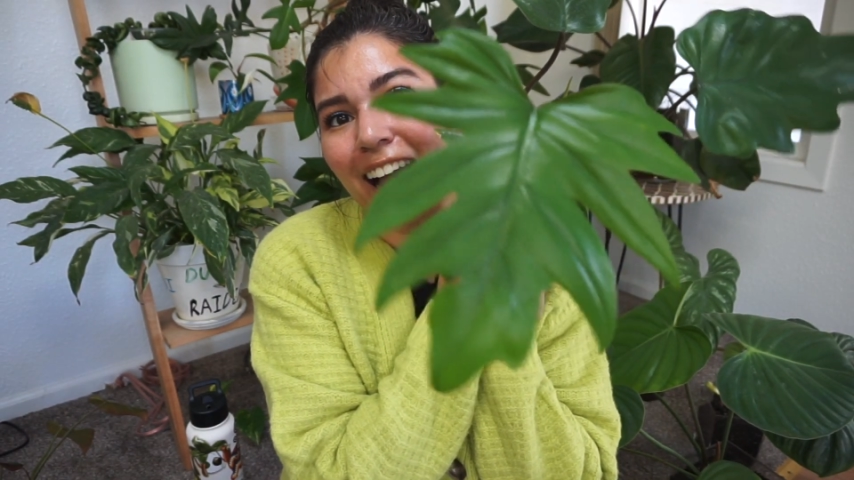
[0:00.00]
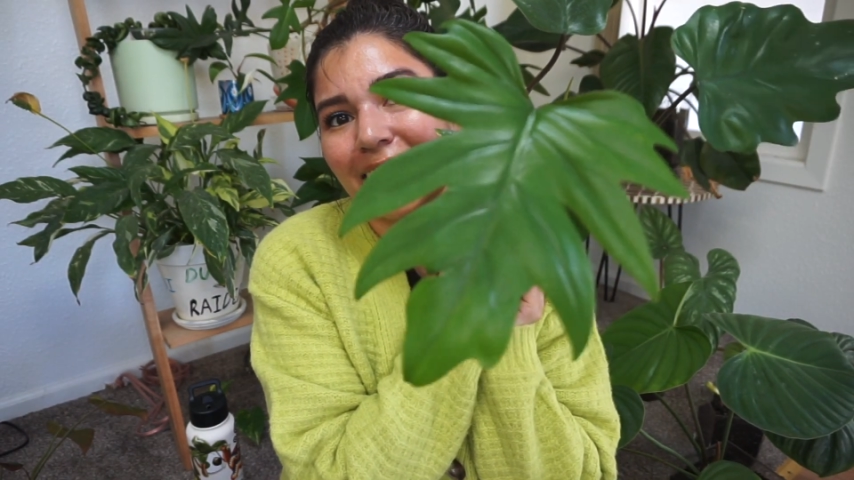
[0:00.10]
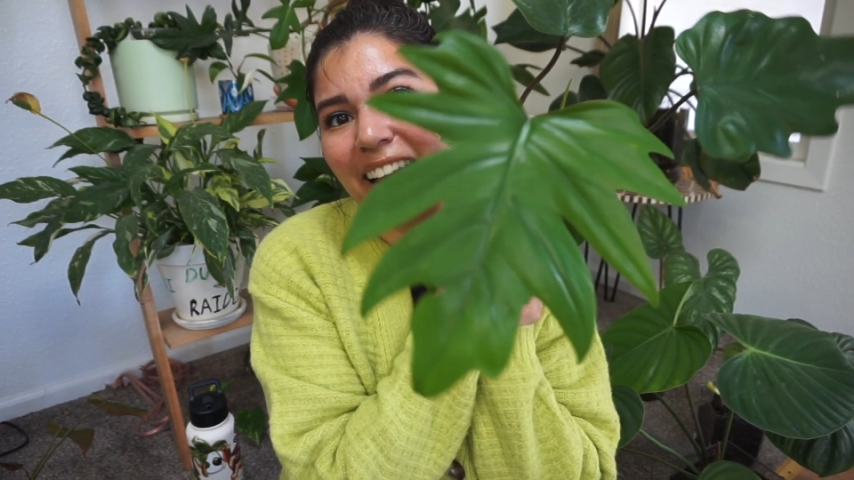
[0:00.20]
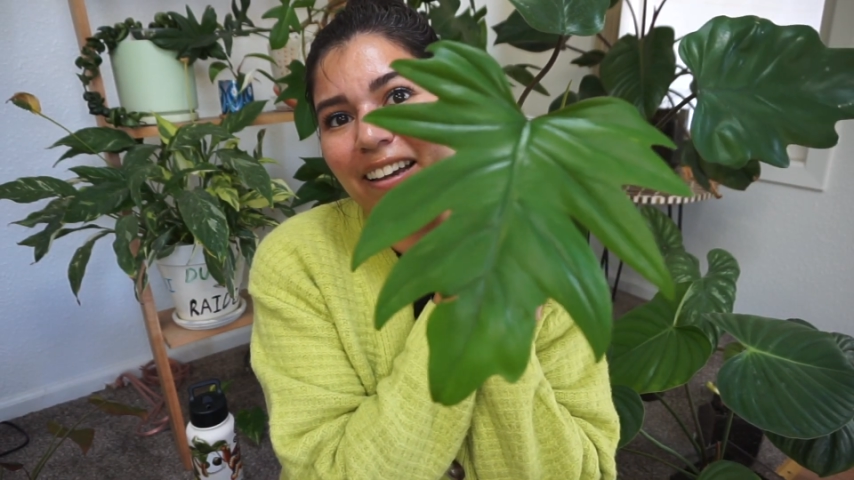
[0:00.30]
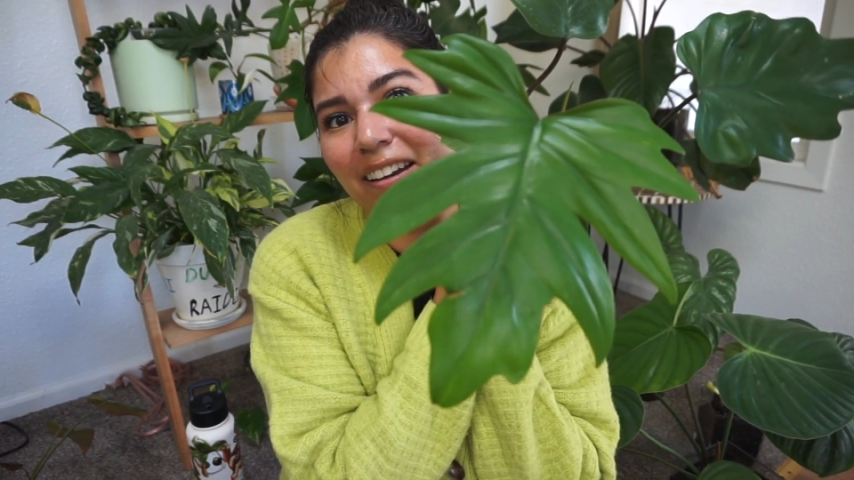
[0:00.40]

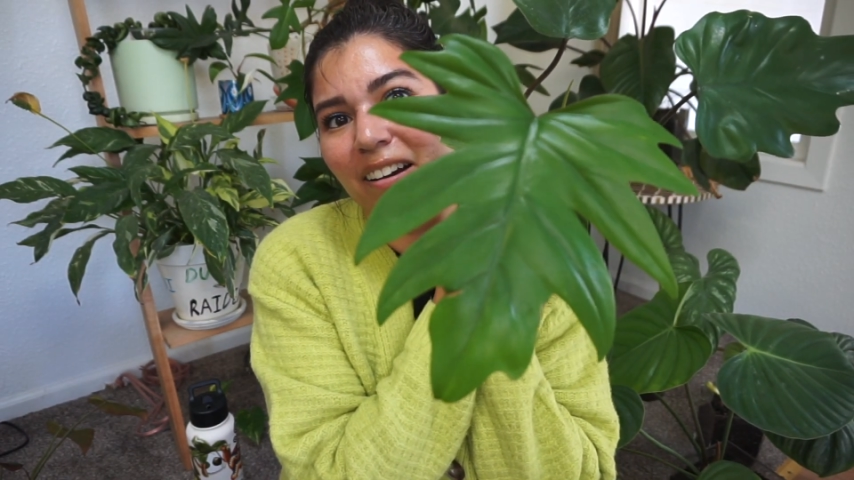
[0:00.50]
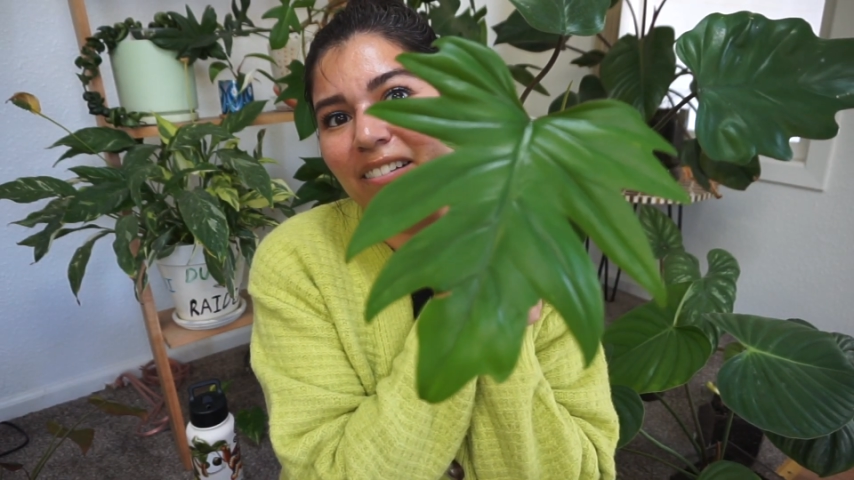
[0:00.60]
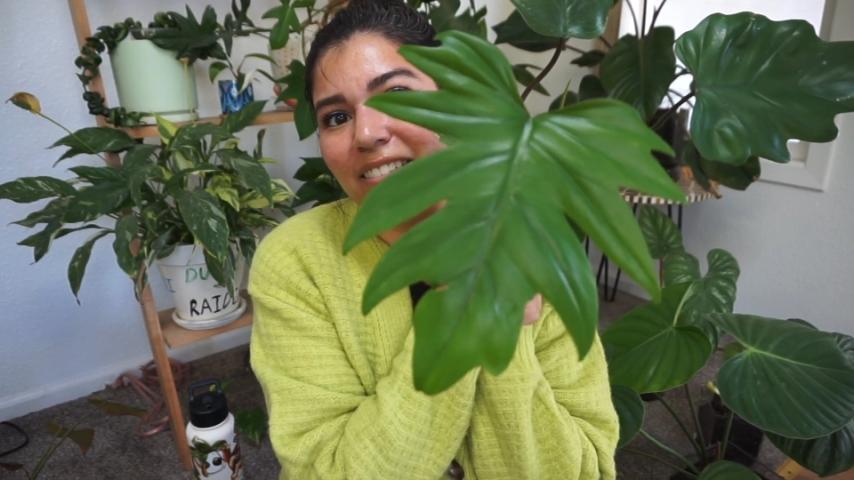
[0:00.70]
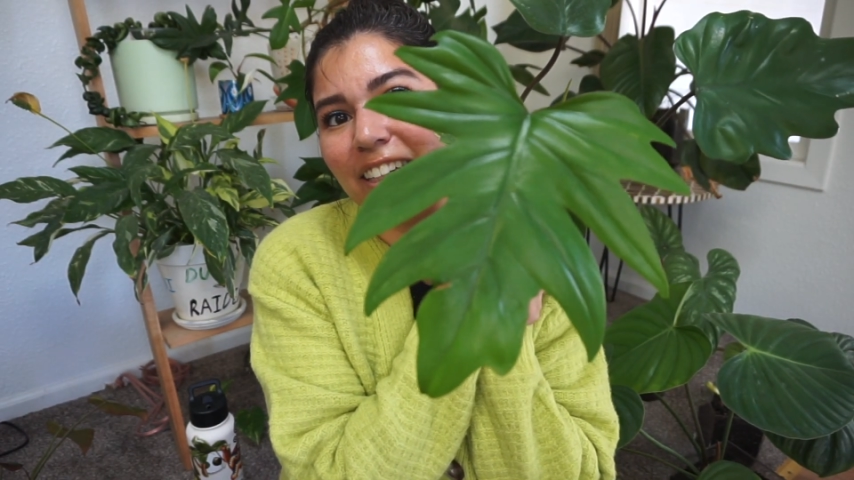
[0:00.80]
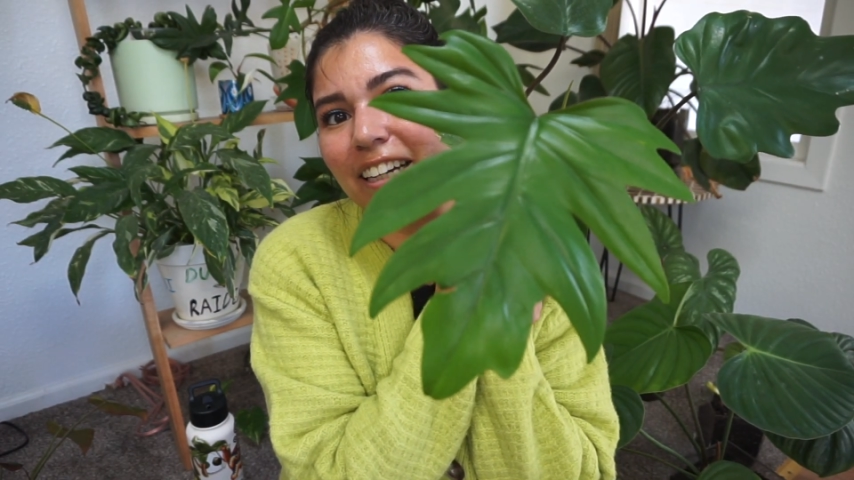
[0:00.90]
can't get
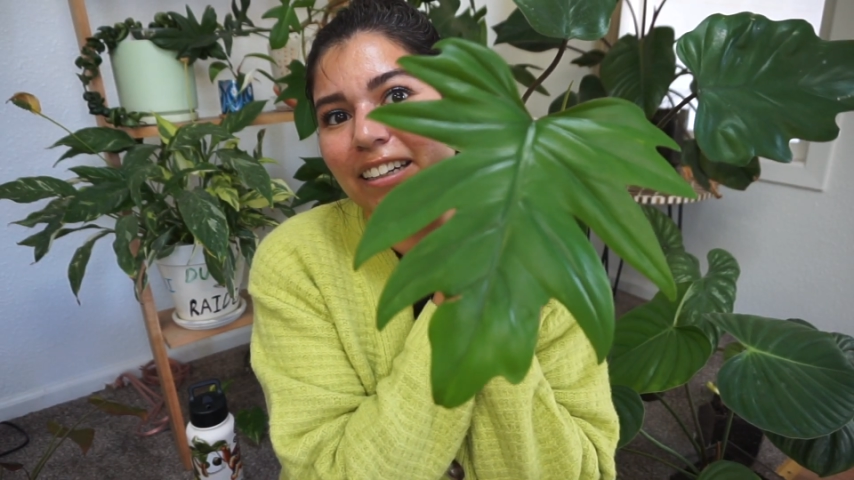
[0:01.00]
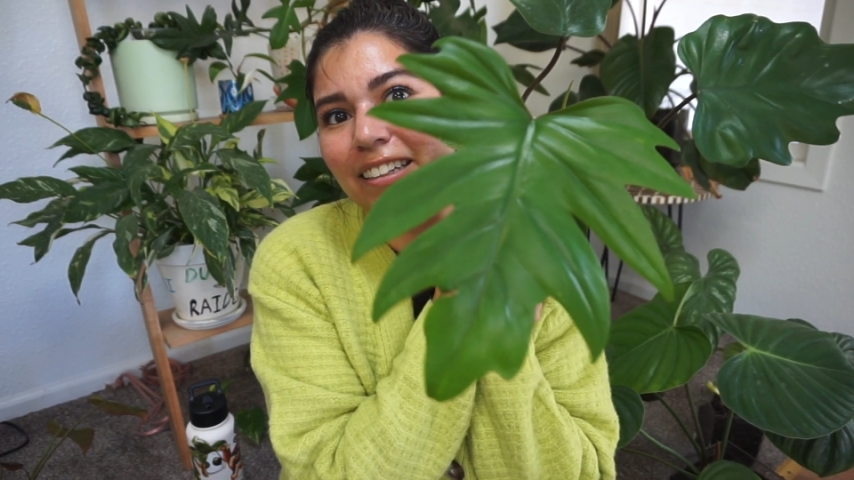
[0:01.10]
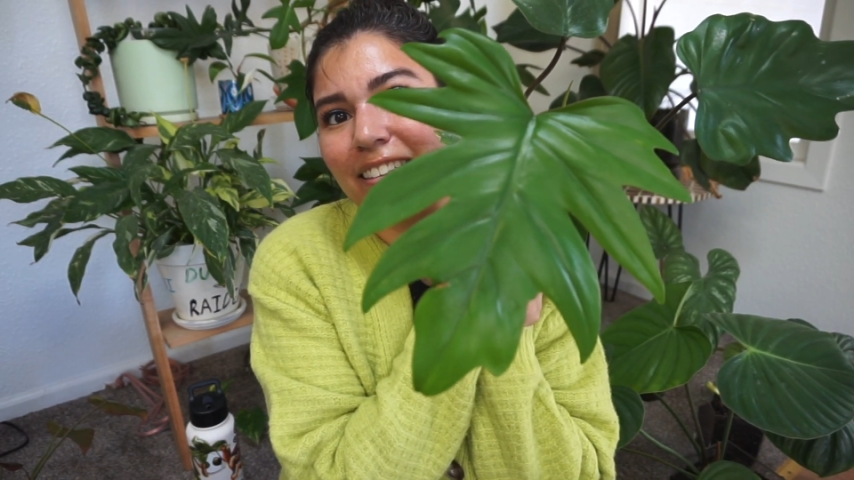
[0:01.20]
over it.